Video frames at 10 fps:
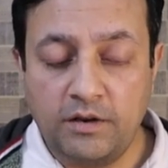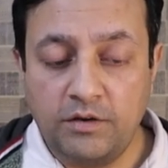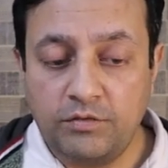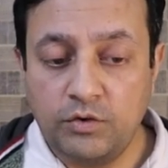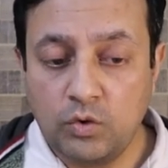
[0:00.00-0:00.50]

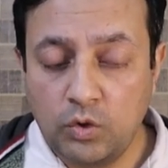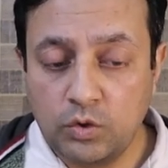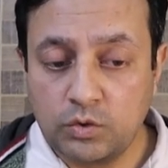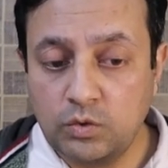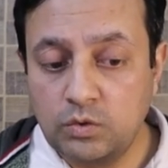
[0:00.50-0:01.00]
if you go
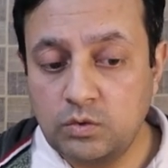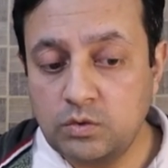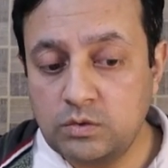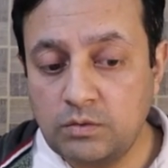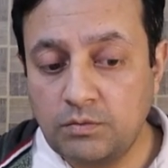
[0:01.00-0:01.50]
to
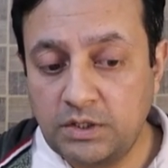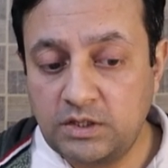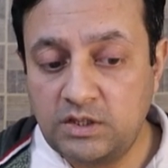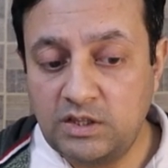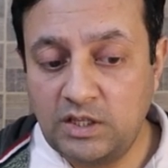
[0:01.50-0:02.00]

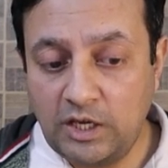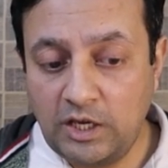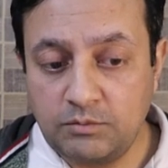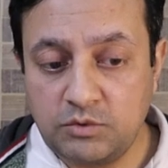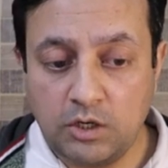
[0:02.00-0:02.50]
with
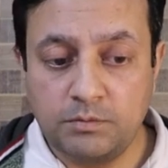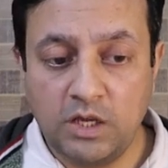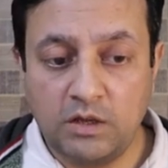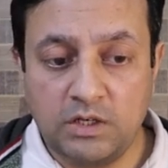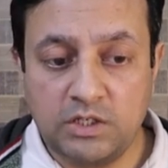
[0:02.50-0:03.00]
Namecheap,
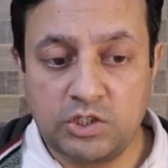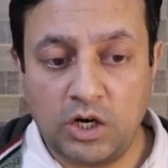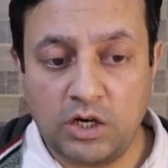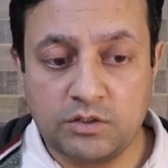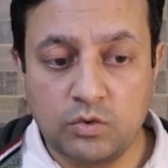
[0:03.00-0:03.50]
they will
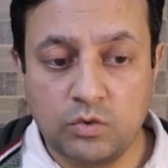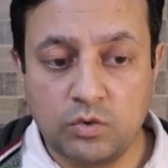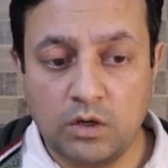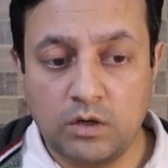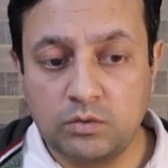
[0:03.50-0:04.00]
charge you
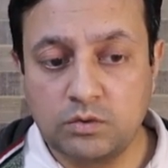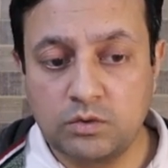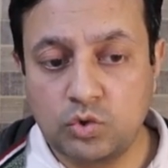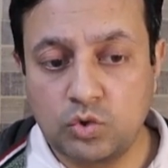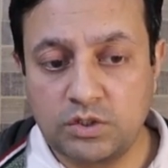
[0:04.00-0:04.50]
around
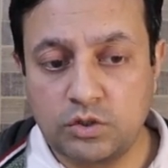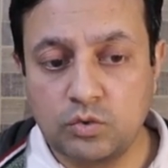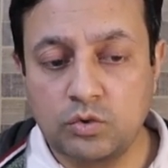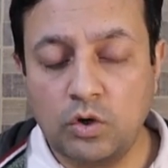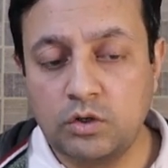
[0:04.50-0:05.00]

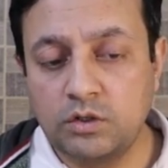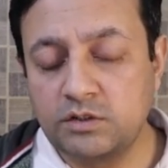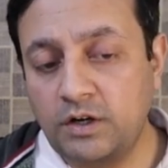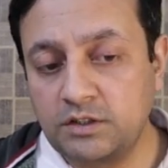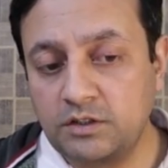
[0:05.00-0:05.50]
$22
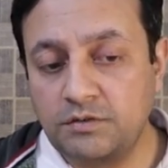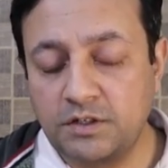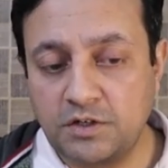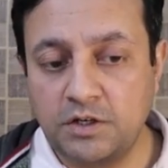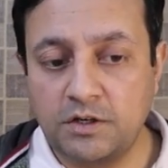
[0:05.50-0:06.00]
for the
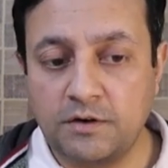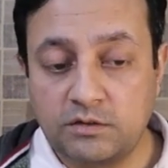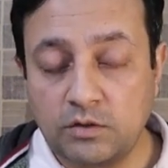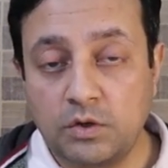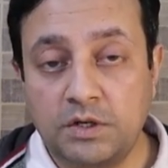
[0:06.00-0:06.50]
first year.
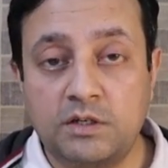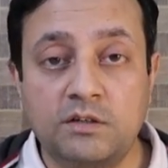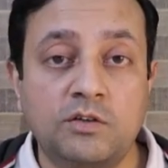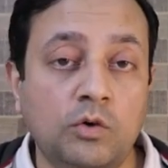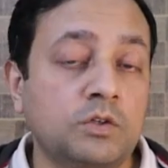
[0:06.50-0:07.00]
So it
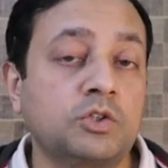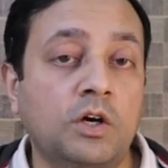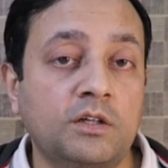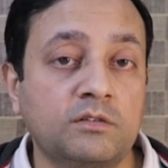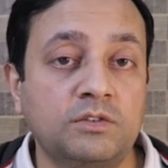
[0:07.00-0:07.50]
is your
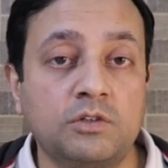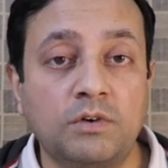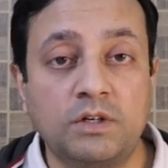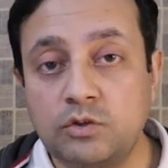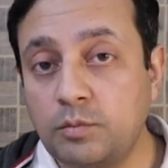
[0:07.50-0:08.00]
choice which
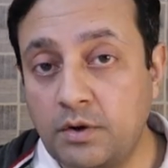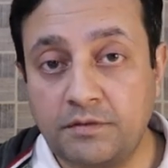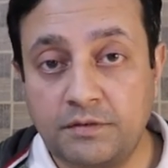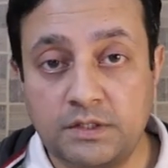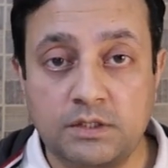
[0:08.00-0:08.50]
one you
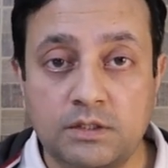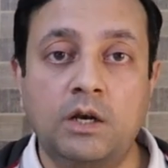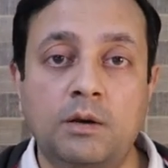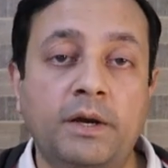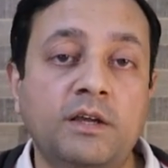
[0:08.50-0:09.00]
prefer.
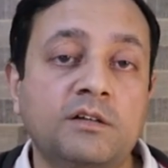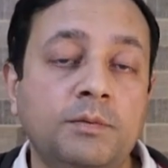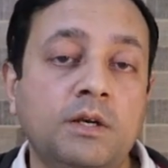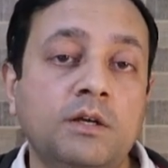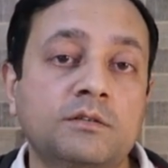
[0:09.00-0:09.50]
In my
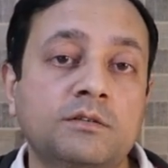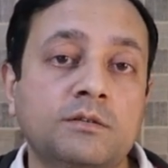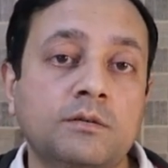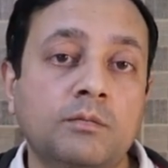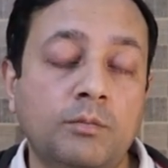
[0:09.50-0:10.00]
experience,
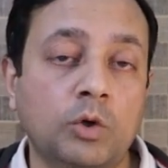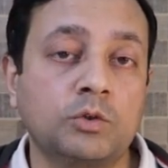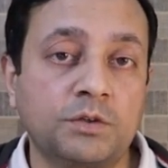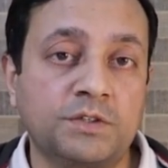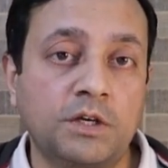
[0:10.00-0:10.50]
both
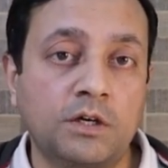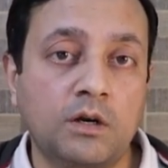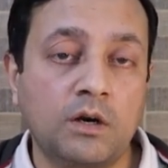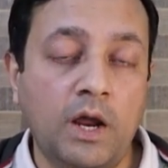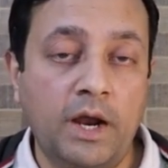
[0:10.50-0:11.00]

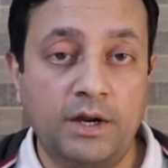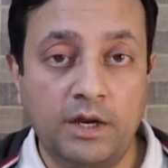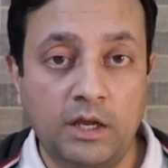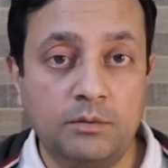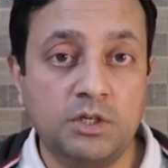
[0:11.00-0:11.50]
Hostinger and
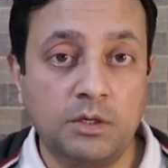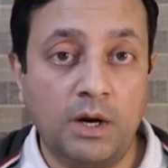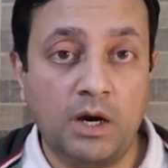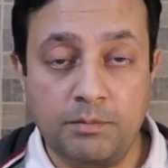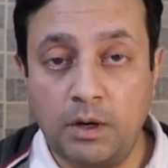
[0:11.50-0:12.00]
Namecheap
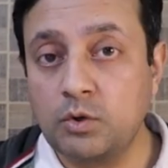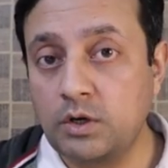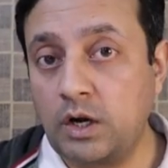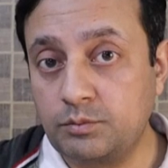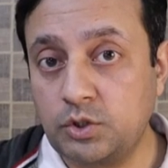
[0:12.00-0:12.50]
are
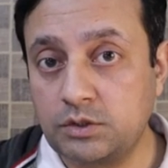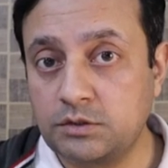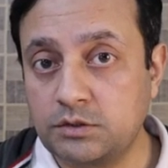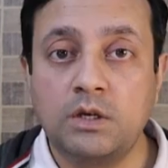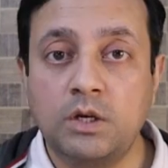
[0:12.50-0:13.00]
popular
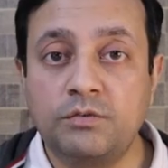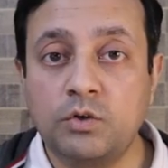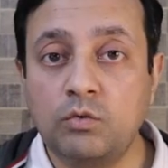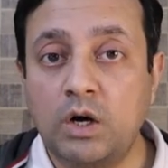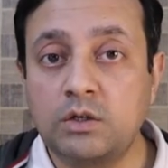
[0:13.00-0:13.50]
options. If
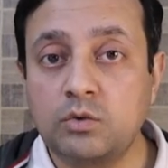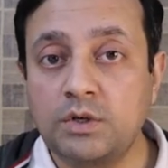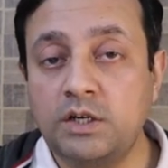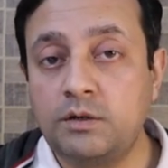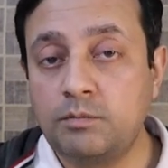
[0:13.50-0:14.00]
you want to
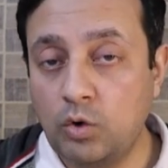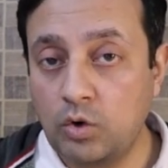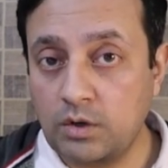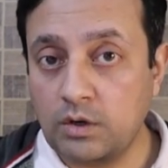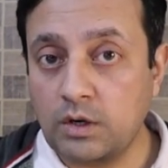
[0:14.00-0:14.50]
read
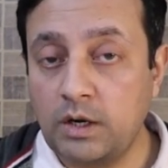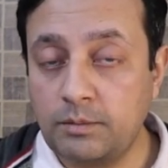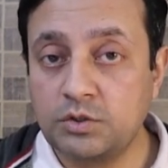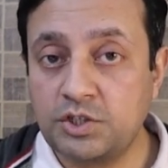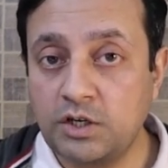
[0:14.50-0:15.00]
more
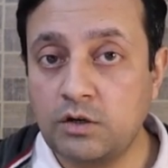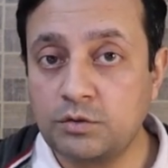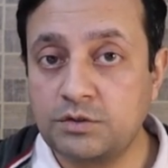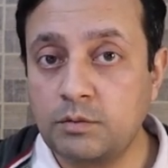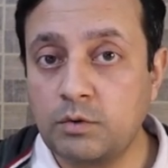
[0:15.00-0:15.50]
about shared
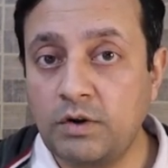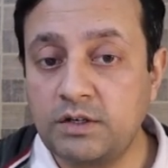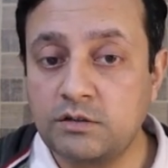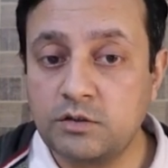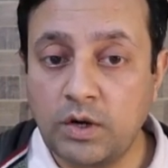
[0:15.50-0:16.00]
hosting
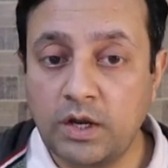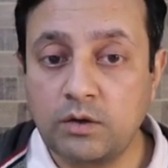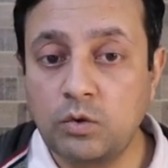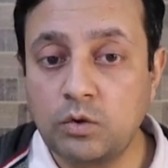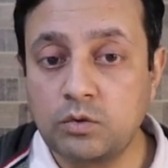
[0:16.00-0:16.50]
providers, you can
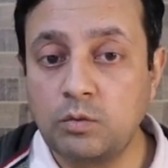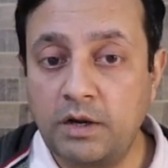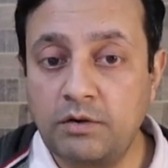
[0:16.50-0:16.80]
go to my